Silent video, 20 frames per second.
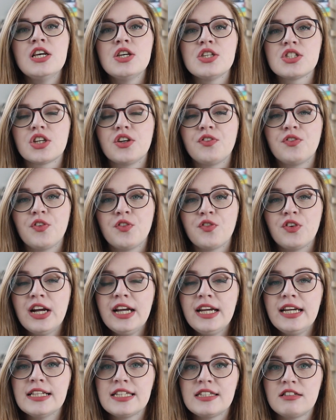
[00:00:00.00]
So for
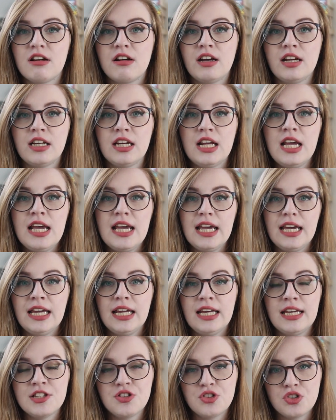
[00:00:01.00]
Frankenstein,
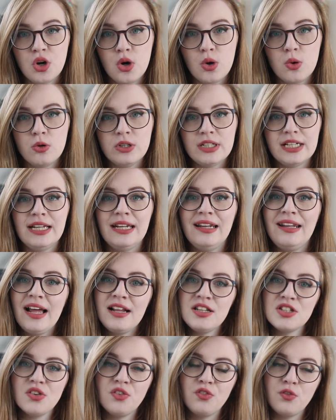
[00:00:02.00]
it is told in
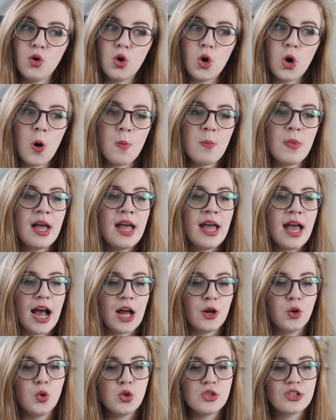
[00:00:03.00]
letter form
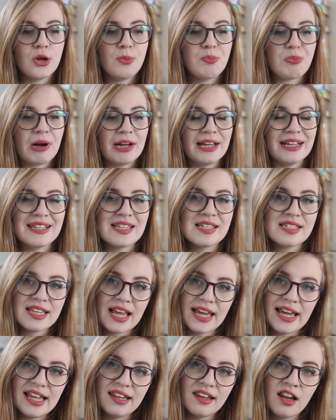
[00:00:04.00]
and also by a
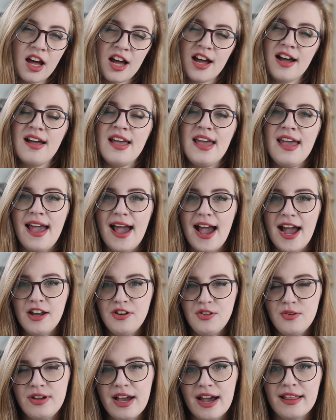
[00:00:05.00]
sailor,
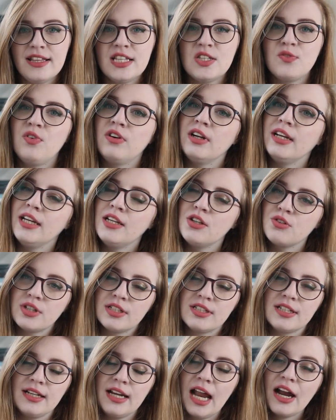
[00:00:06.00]
and you get this very
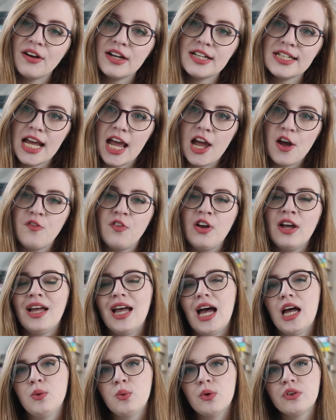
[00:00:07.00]
interesting narrative.
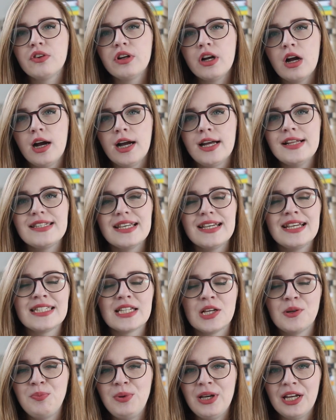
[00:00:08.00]
And Wuthering Heights
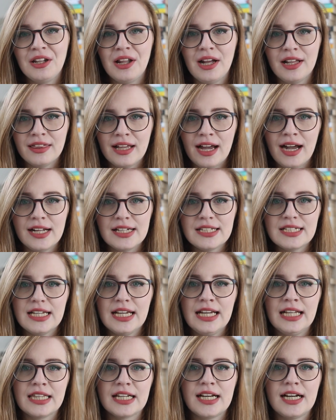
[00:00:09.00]
is a bit like that,
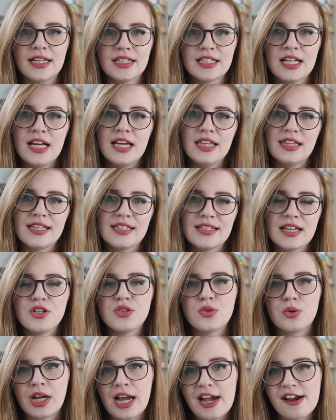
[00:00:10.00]
in that the
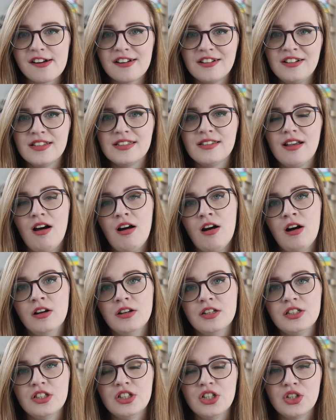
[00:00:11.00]
central characters
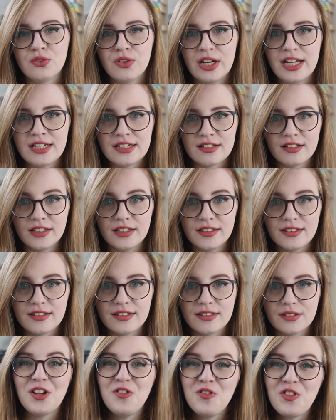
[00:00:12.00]
aren't the
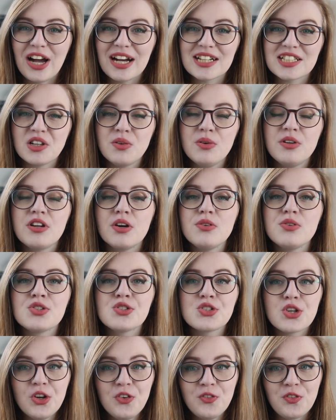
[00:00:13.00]
narrators. In fact, I would go
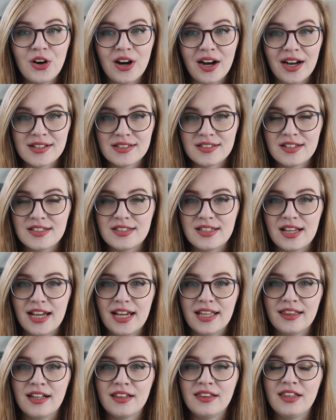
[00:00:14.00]
so far as to
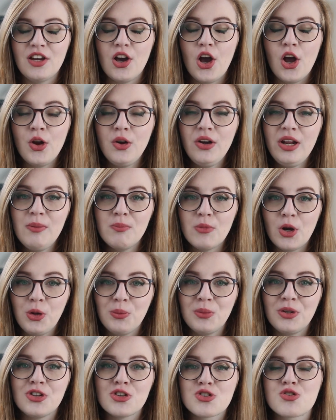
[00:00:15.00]
say that the only
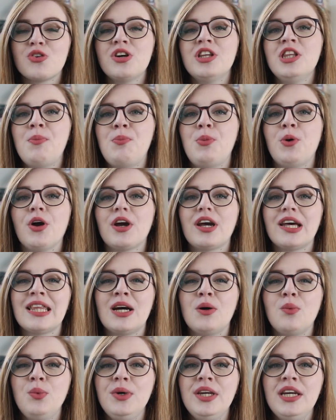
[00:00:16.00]
moment during the book
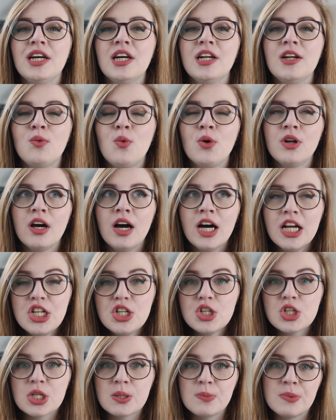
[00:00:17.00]
that we could
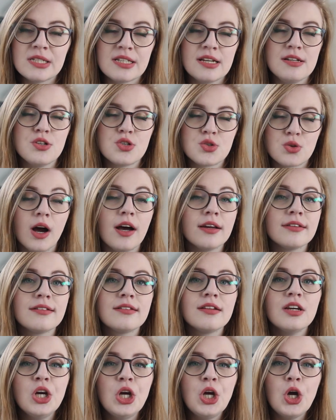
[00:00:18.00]
100%
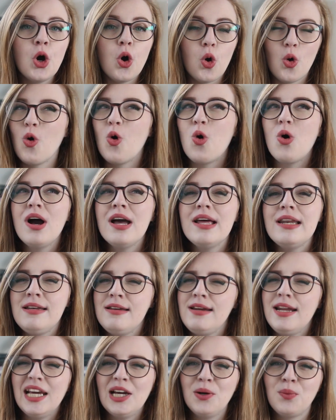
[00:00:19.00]
trust, or
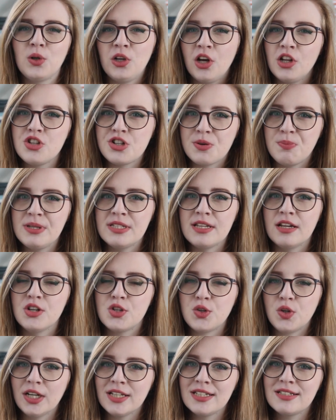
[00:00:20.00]
near 100%
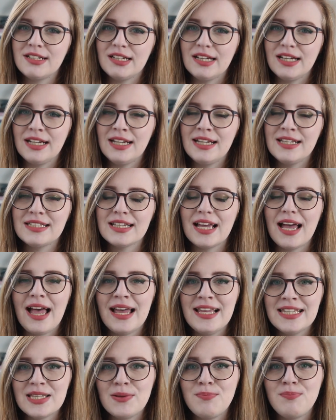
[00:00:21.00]
trust, is
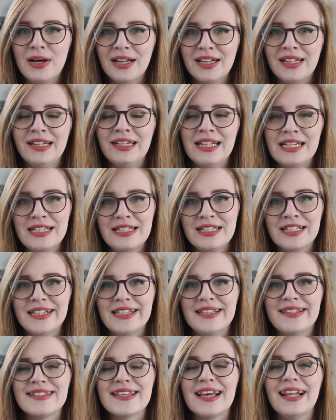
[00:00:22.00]
Isabella
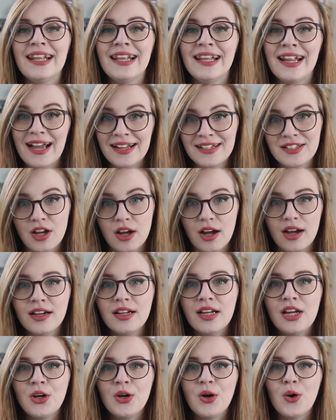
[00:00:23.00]
Linton's letter,
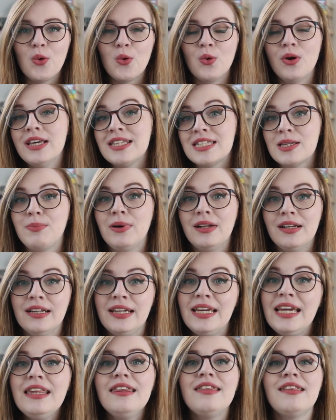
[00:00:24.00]
or Isabella
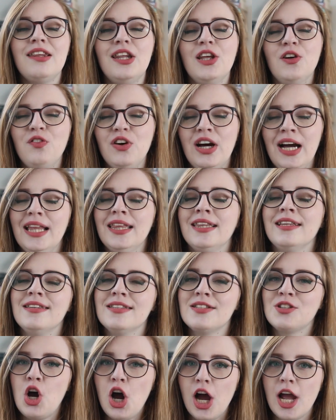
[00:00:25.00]
Heathcliff at
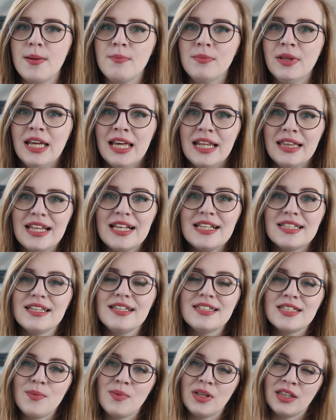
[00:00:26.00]
this time. This
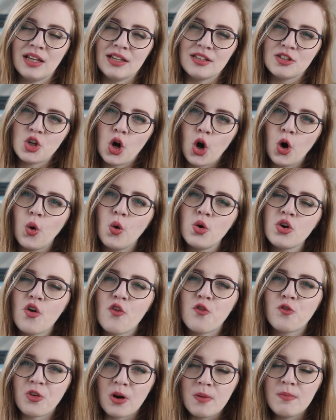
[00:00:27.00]
is something that is told
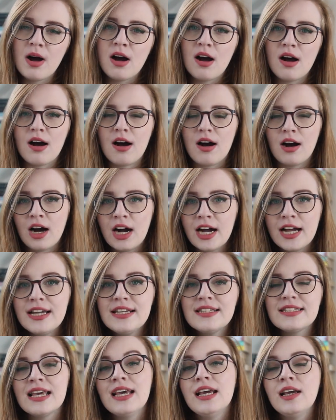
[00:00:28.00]
from her
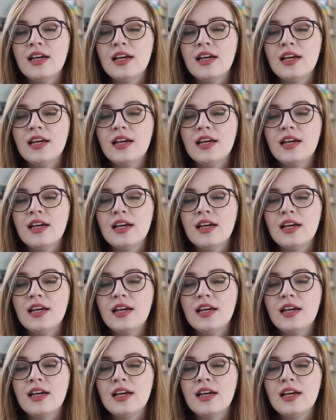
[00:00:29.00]
eyes,